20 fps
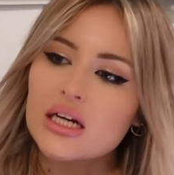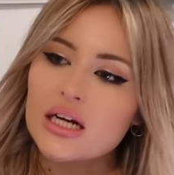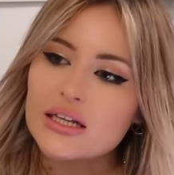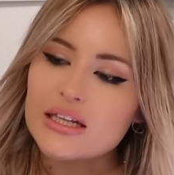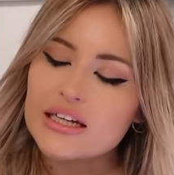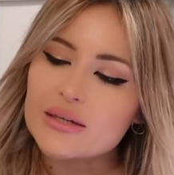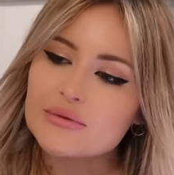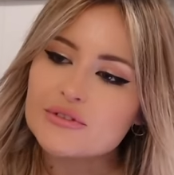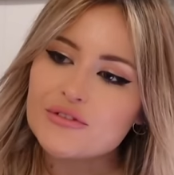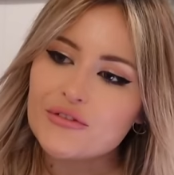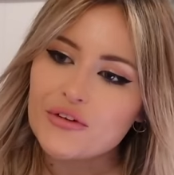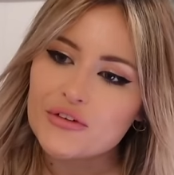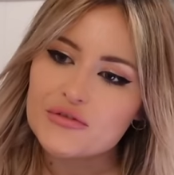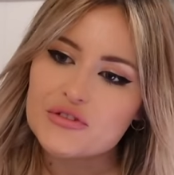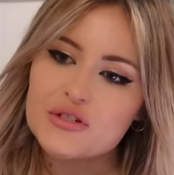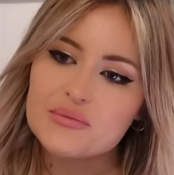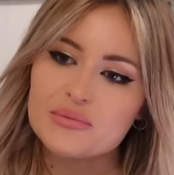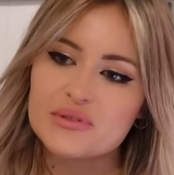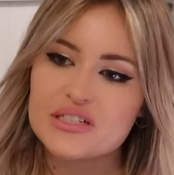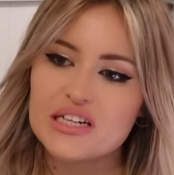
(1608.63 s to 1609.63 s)
think it was
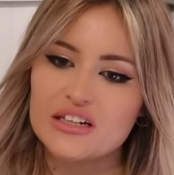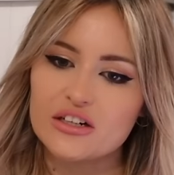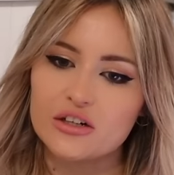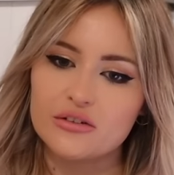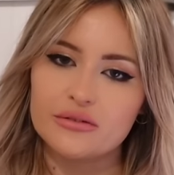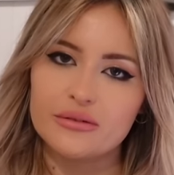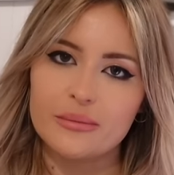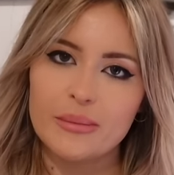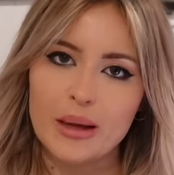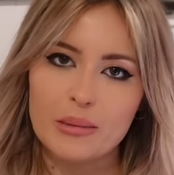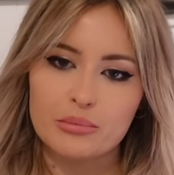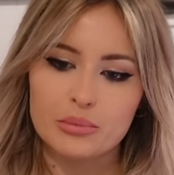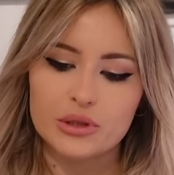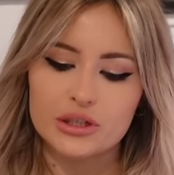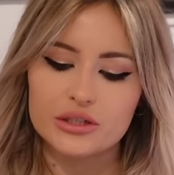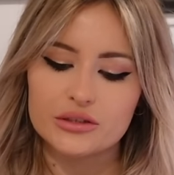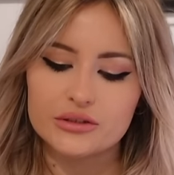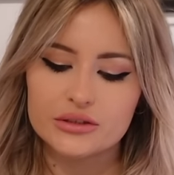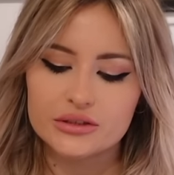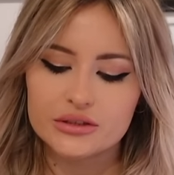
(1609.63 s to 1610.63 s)
15% off for
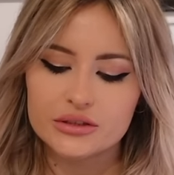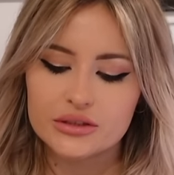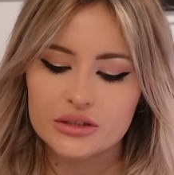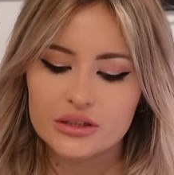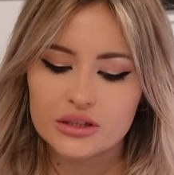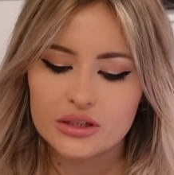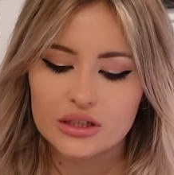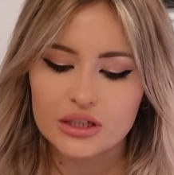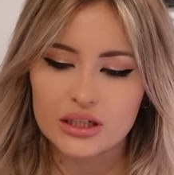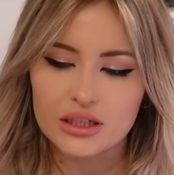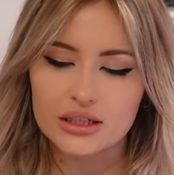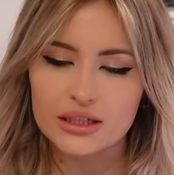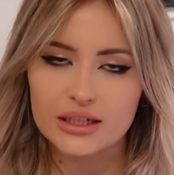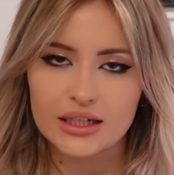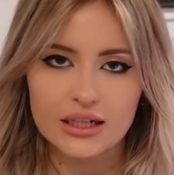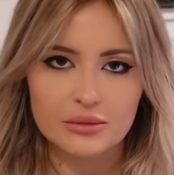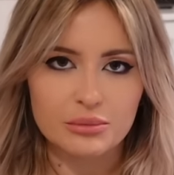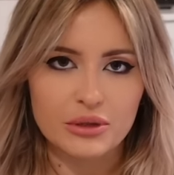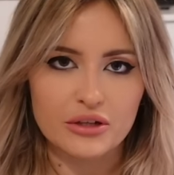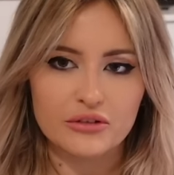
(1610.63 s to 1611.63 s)
members, and then I
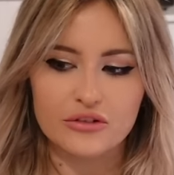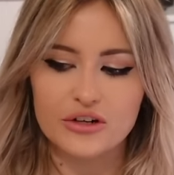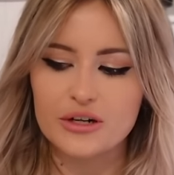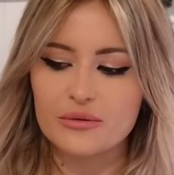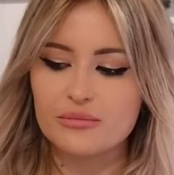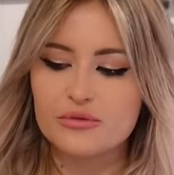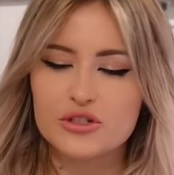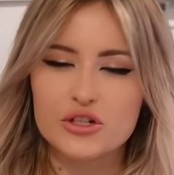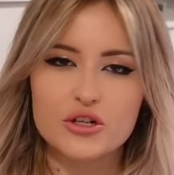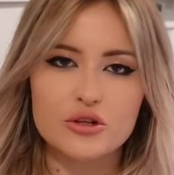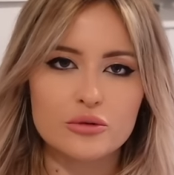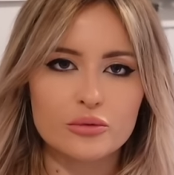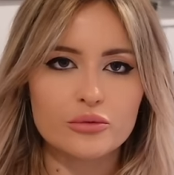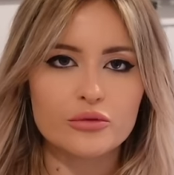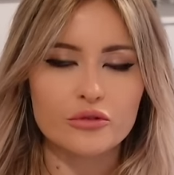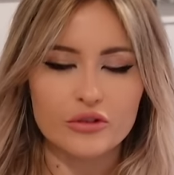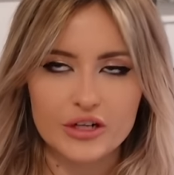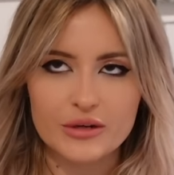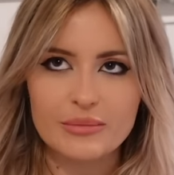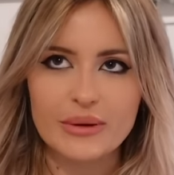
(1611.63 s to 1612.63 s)
had my two
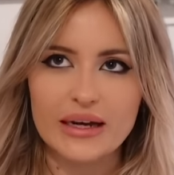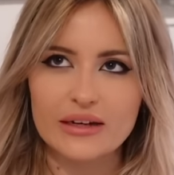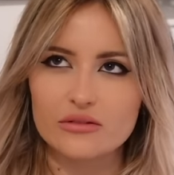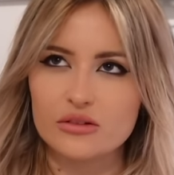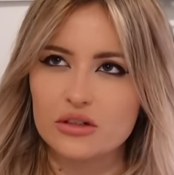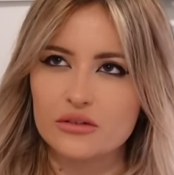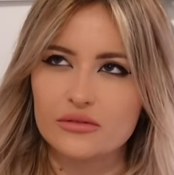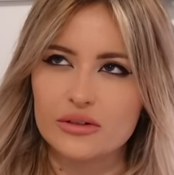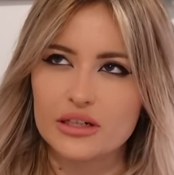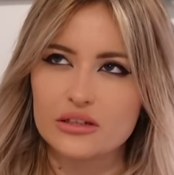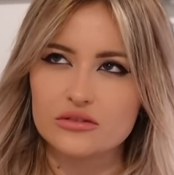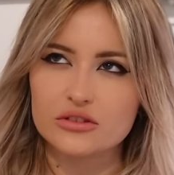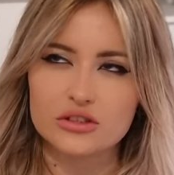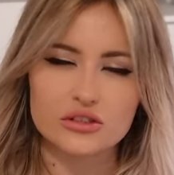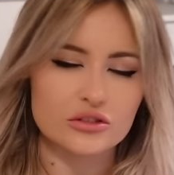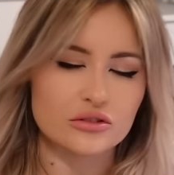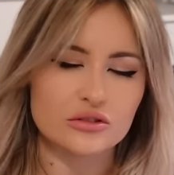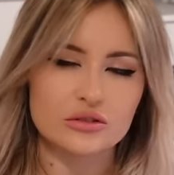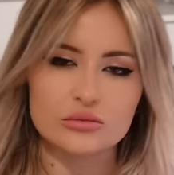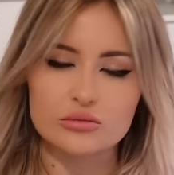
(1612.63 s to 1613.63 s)
£3 off
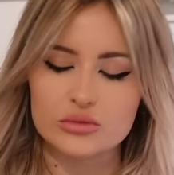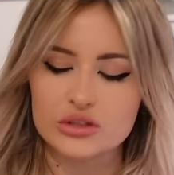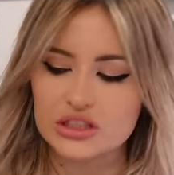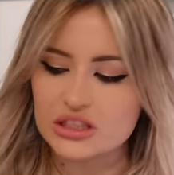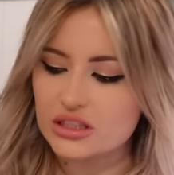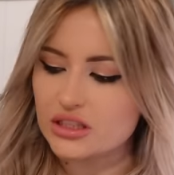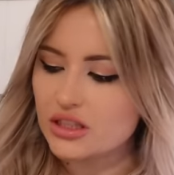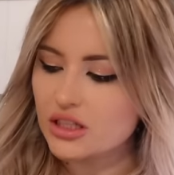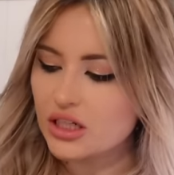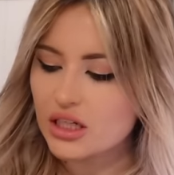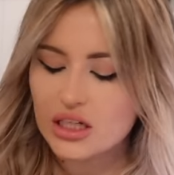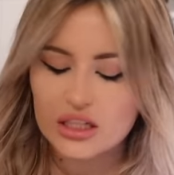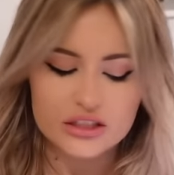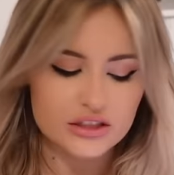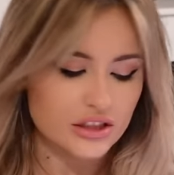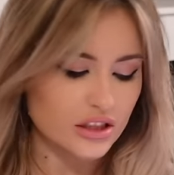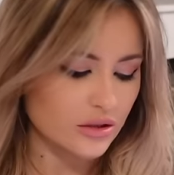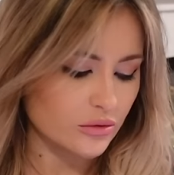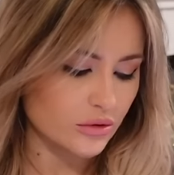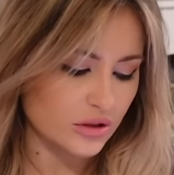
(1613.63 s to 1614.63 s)
vouchers or something,
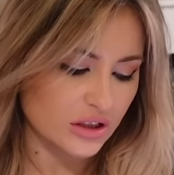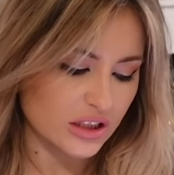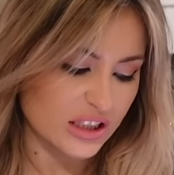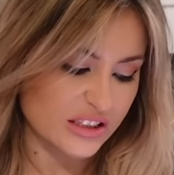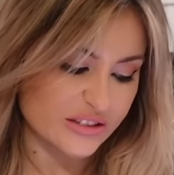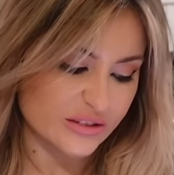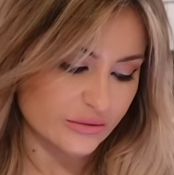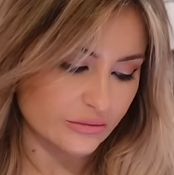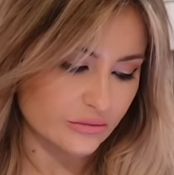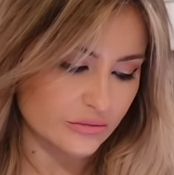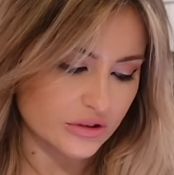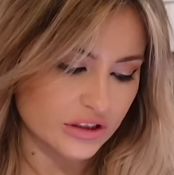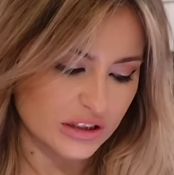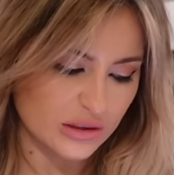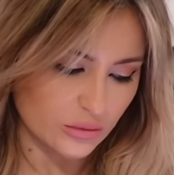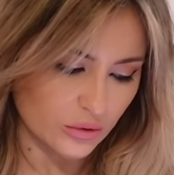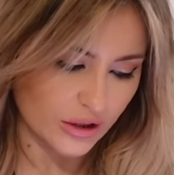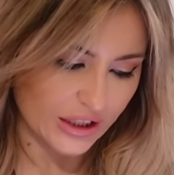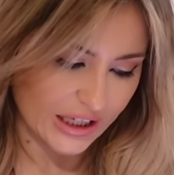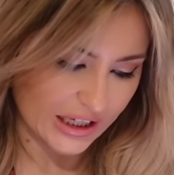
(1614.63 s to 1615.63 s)
so this
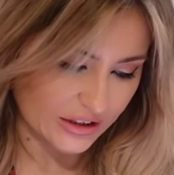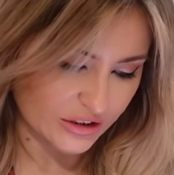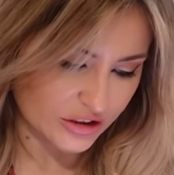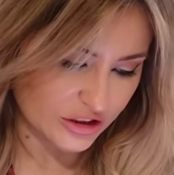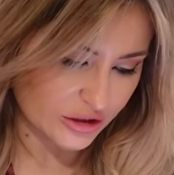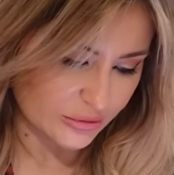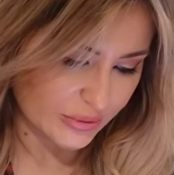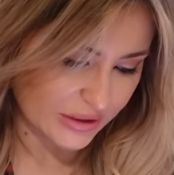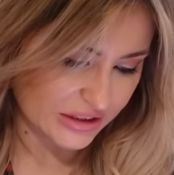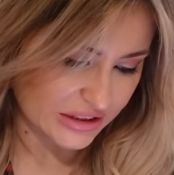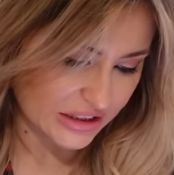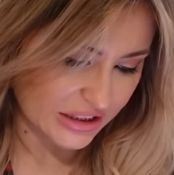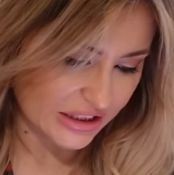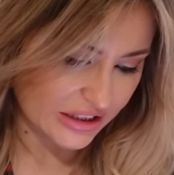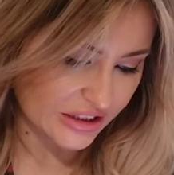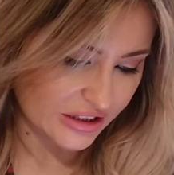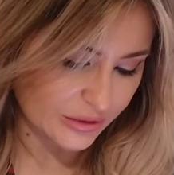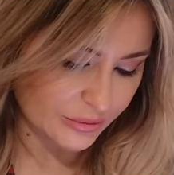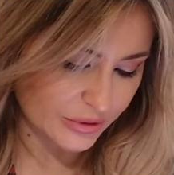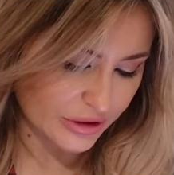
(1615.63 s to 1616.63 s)
didn't work out too bad
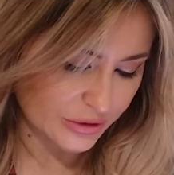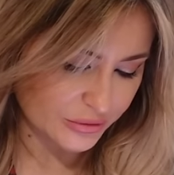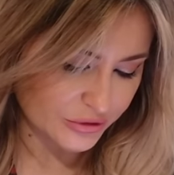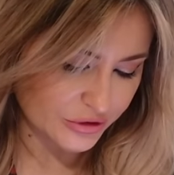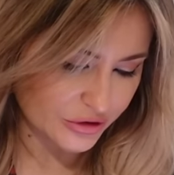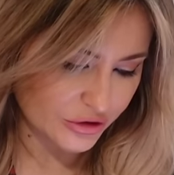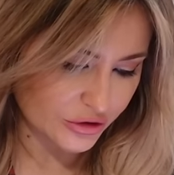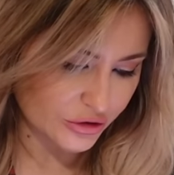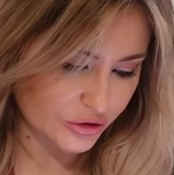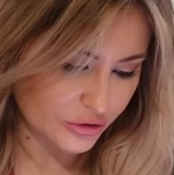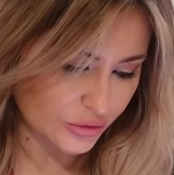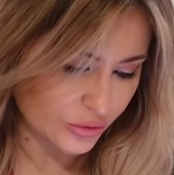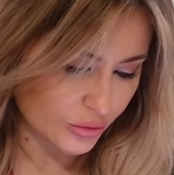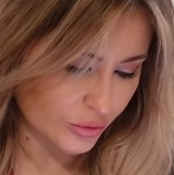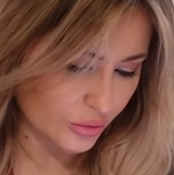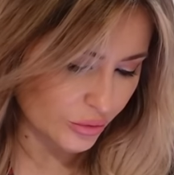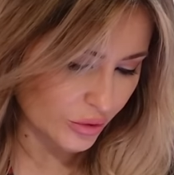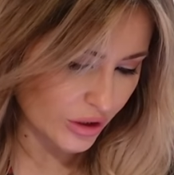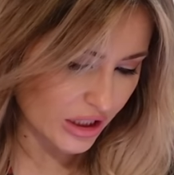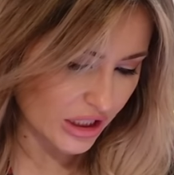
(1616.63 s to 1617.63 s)
either, but it was
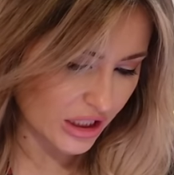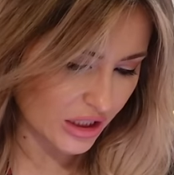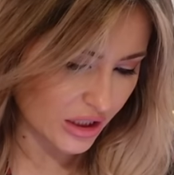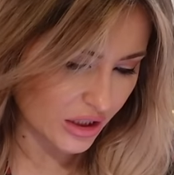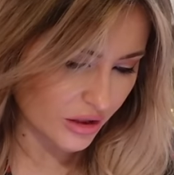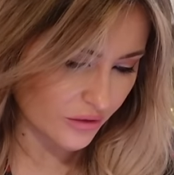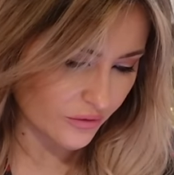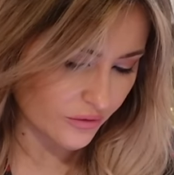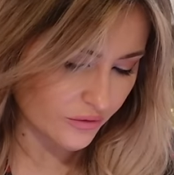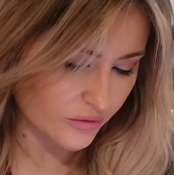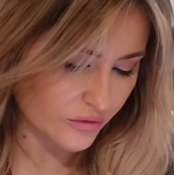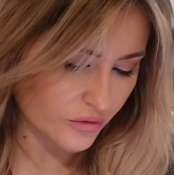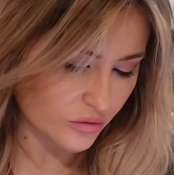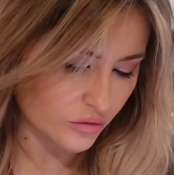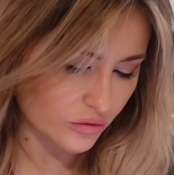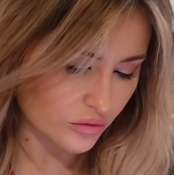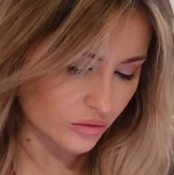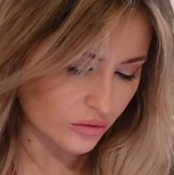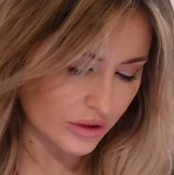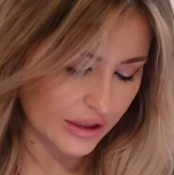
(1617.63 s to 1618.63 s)

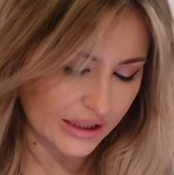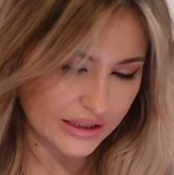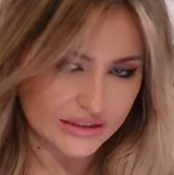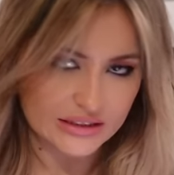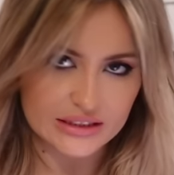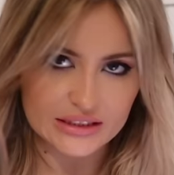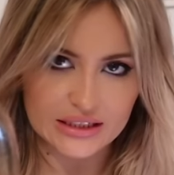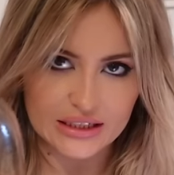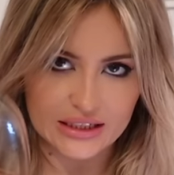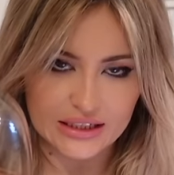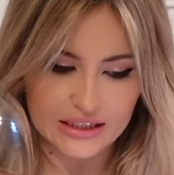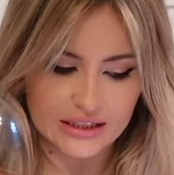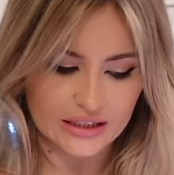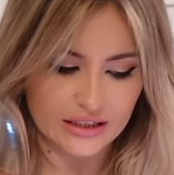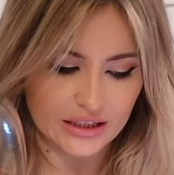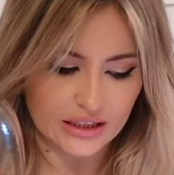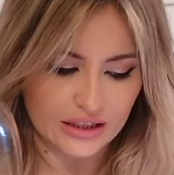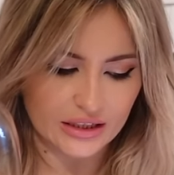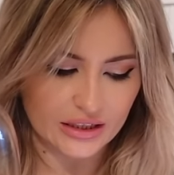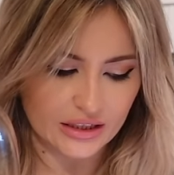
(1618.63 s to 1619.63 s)
£24.99,
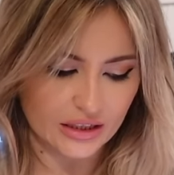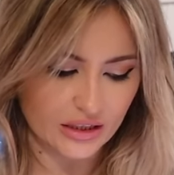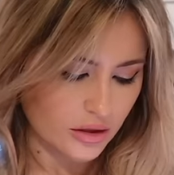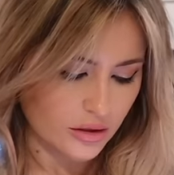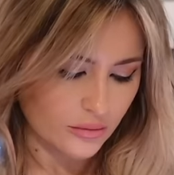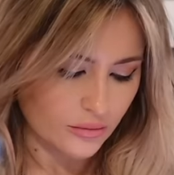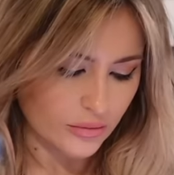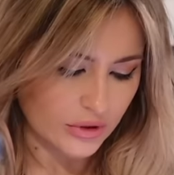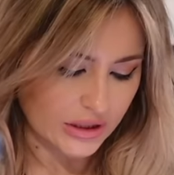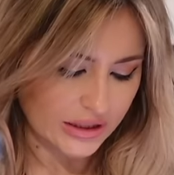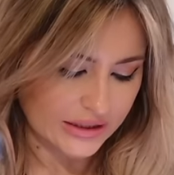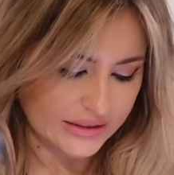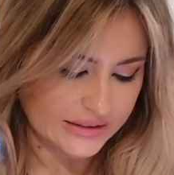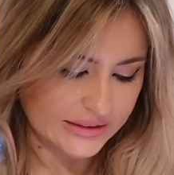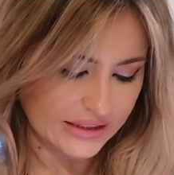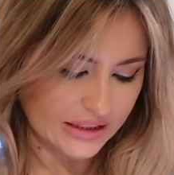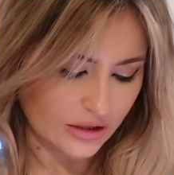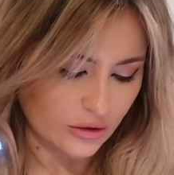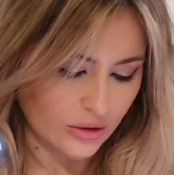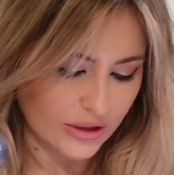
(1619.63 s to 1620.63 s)
I think, but like I
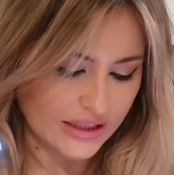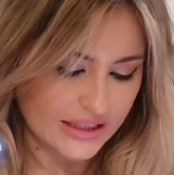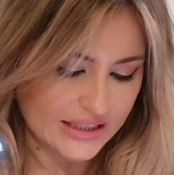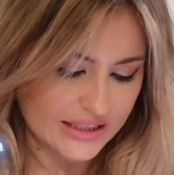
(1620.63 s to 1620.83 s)
say, quite